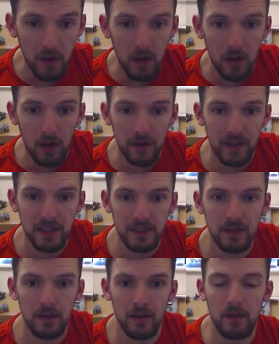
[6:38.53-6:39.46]
on
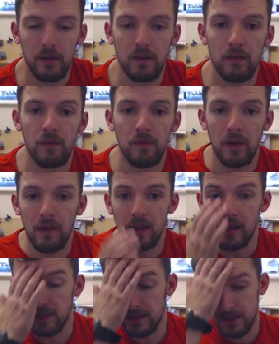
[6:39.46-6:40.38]
this
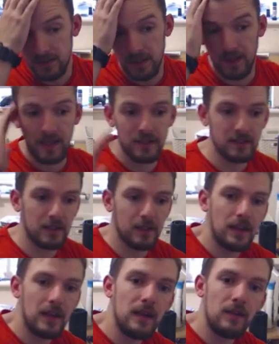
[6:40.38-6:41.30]
very sunny
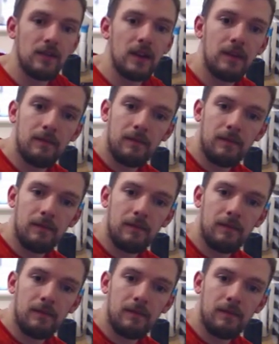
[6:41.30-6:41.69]
Sunday evening?